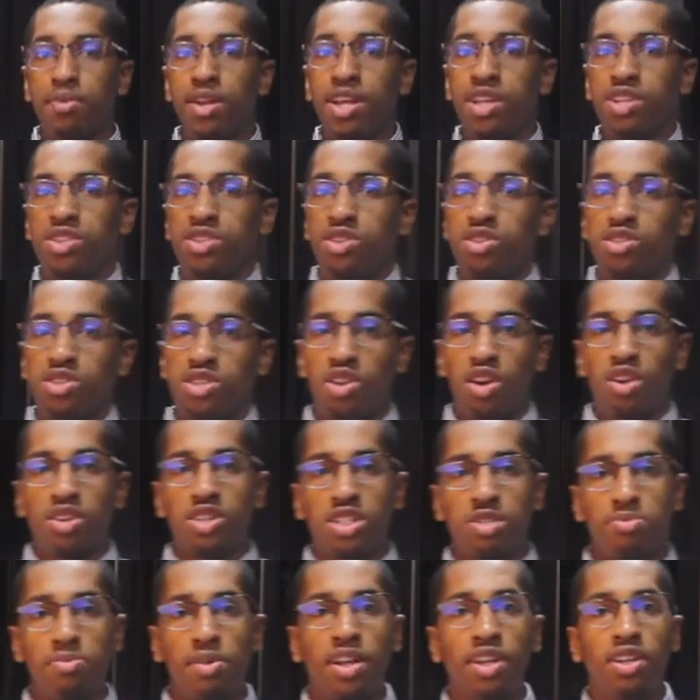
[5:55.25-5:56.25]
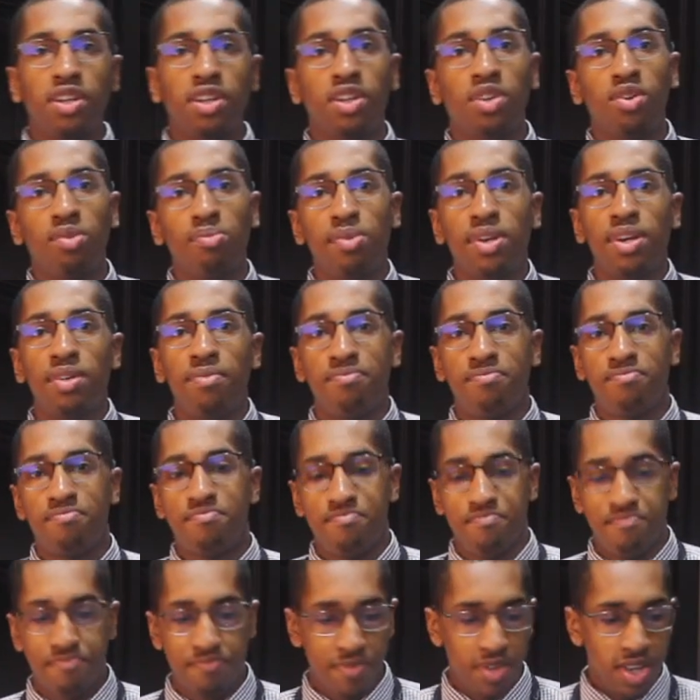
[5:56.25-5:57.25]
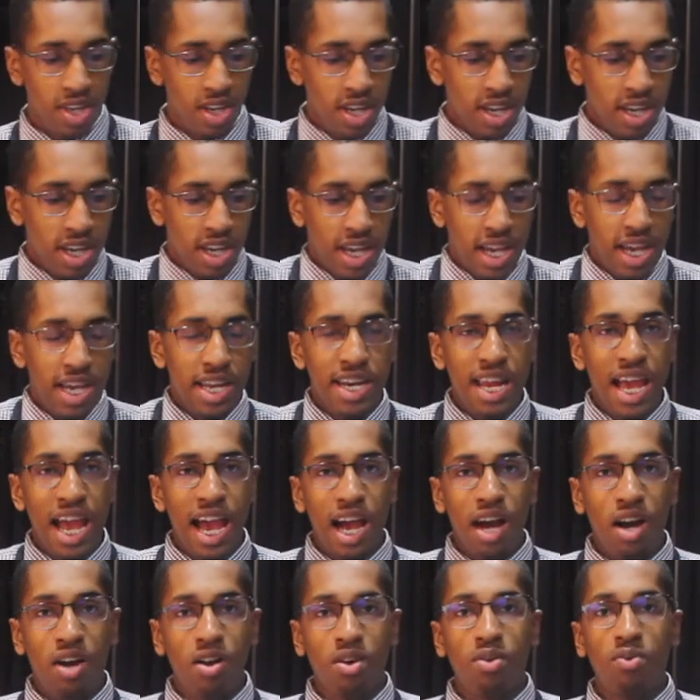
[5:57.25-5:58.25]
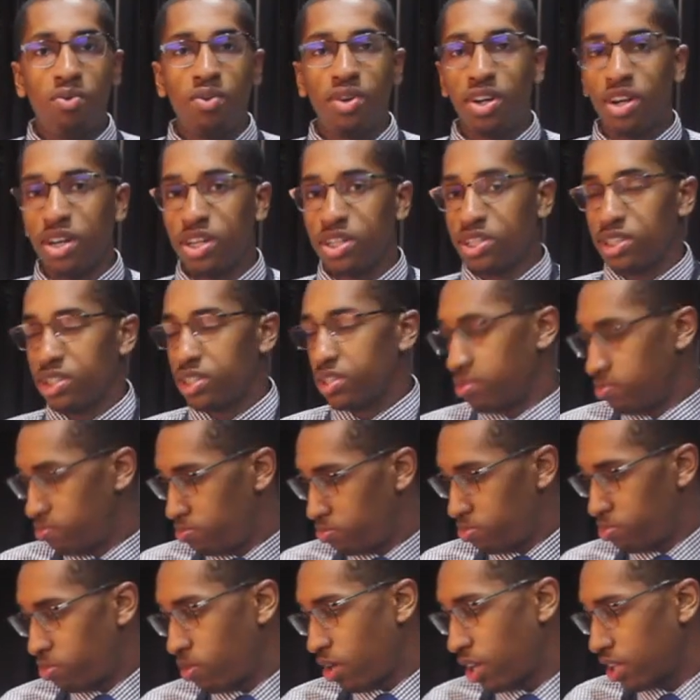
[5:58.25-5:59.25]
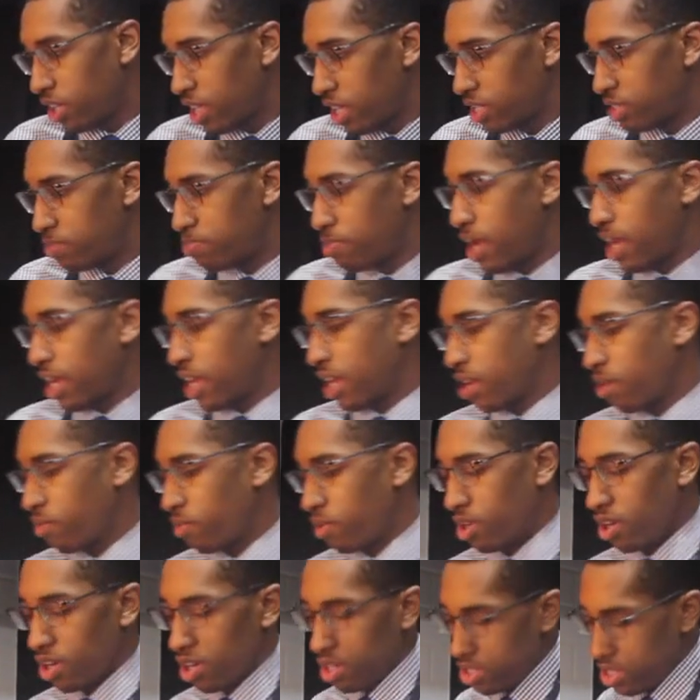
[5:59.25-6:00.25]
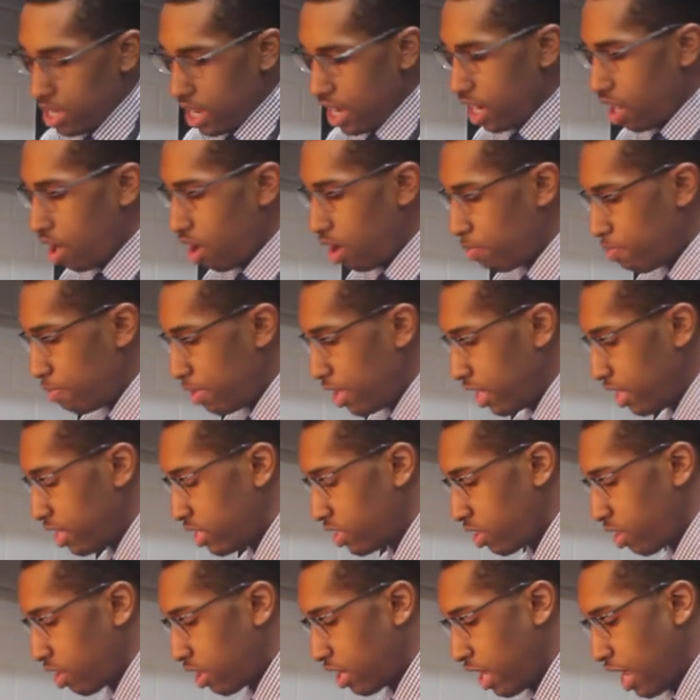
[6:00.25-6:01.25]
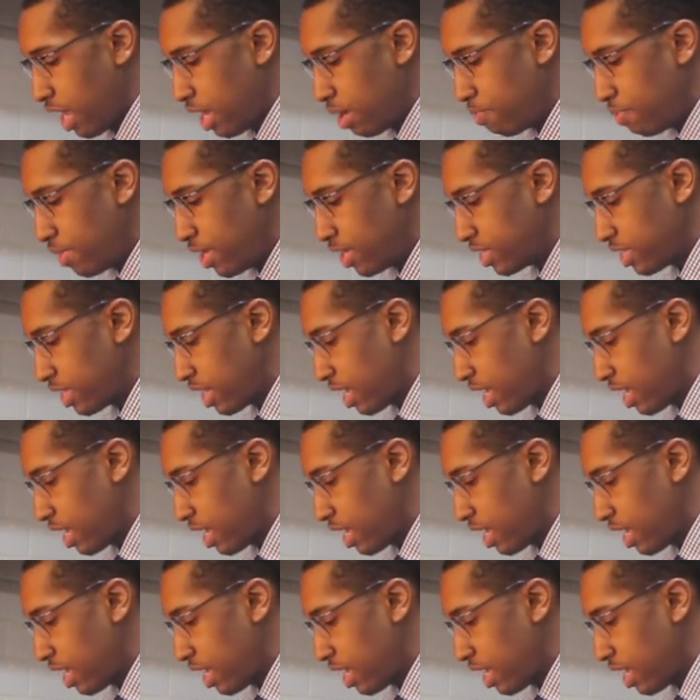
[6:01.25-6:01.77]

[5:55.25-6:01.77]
minutes. You can start smelling a little bit. And now, we're going to, while that's baking, we're going to take our mix, our cake mix,